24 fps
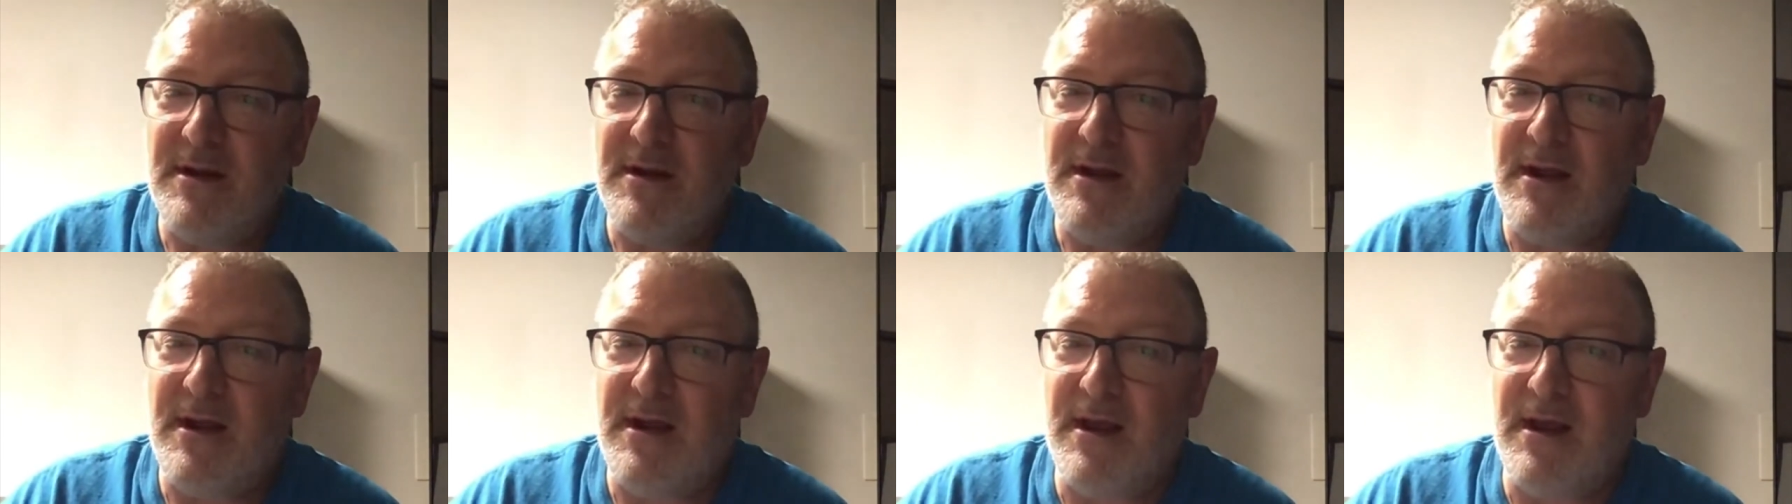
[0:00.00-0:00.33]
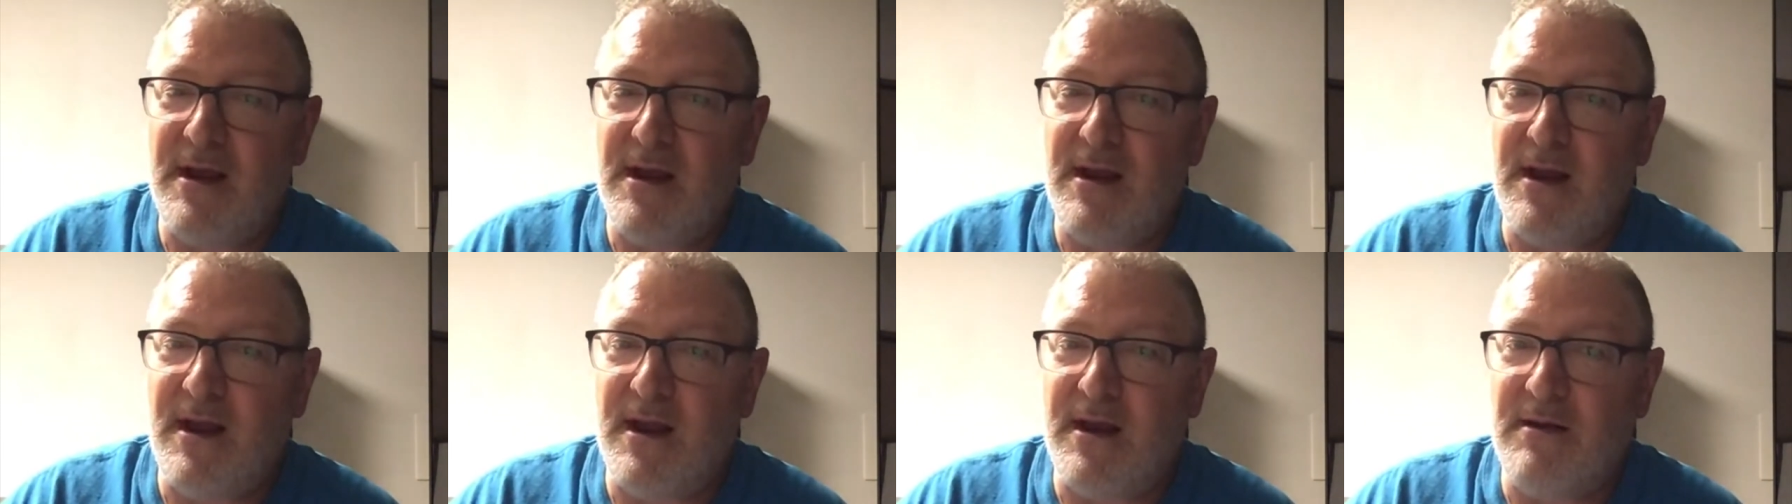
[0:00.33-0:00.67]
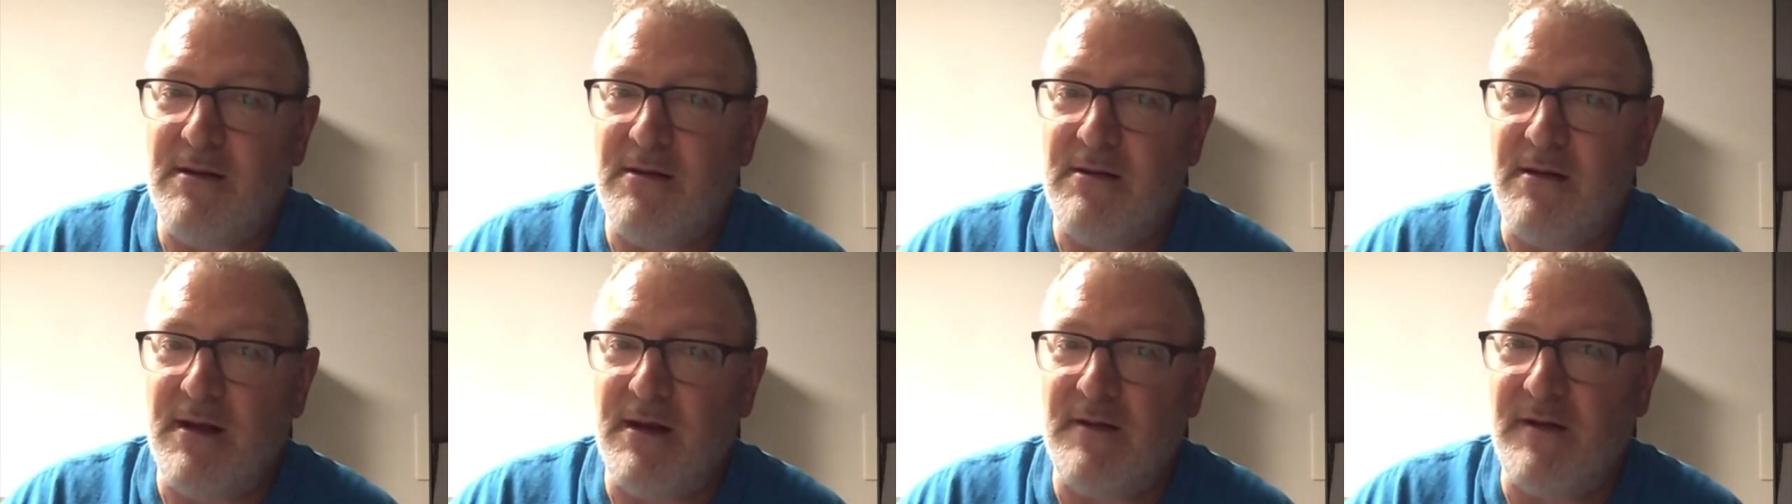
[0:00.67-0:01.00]
And I
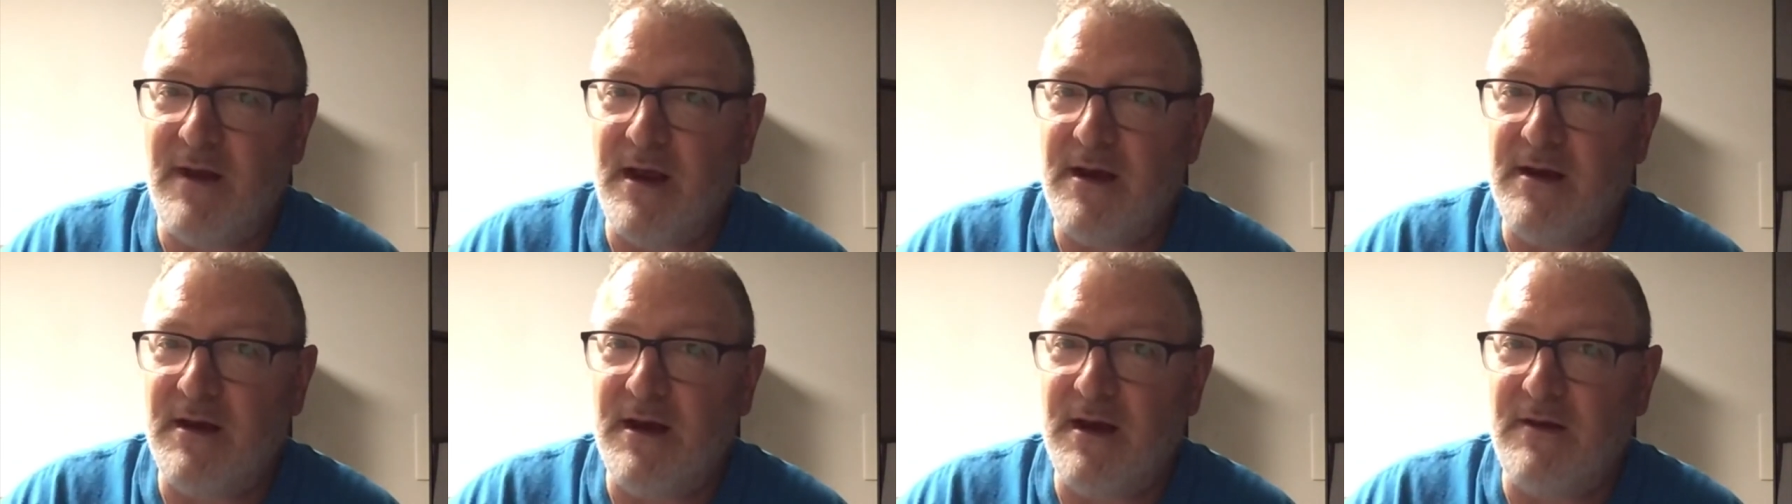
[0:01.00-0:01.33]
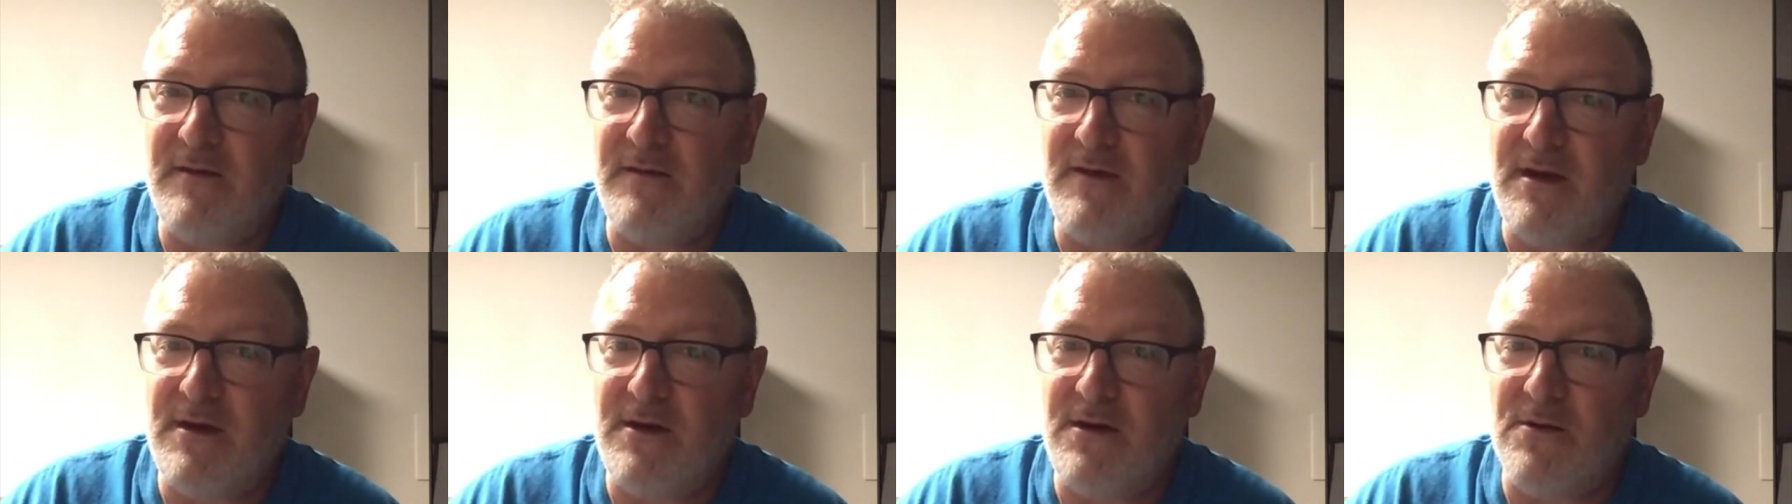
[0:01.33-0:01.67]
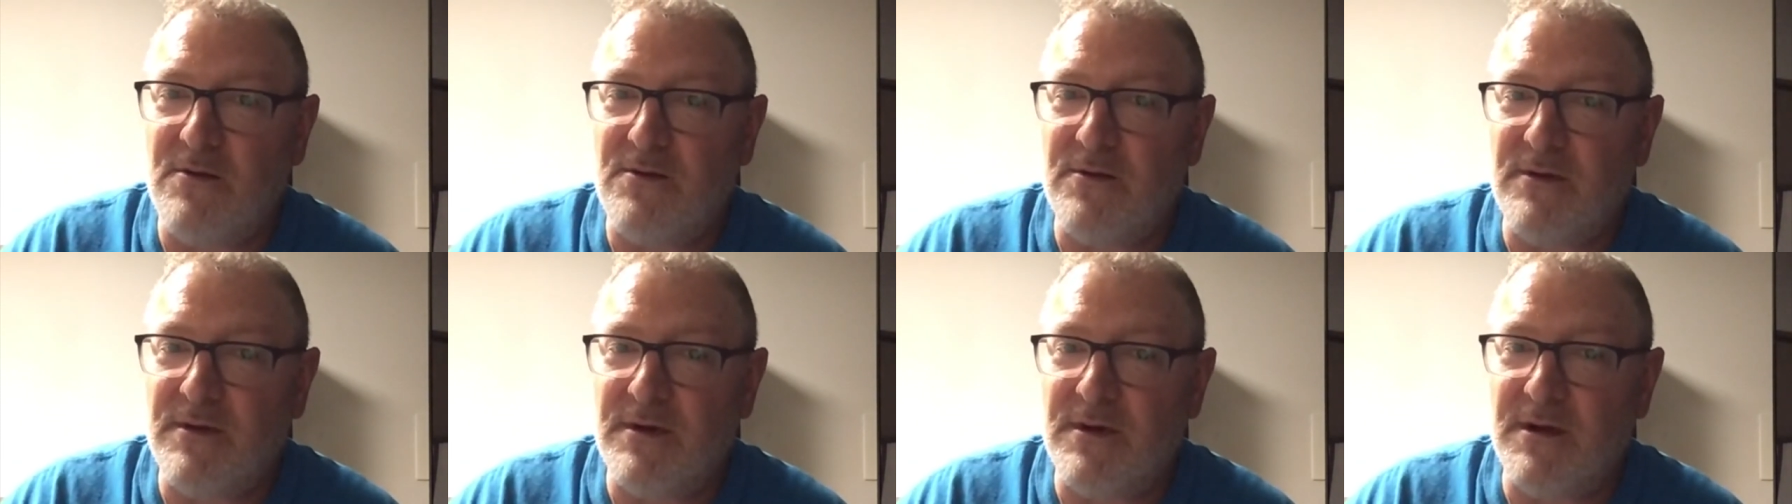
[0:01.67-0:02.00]
intend to continue.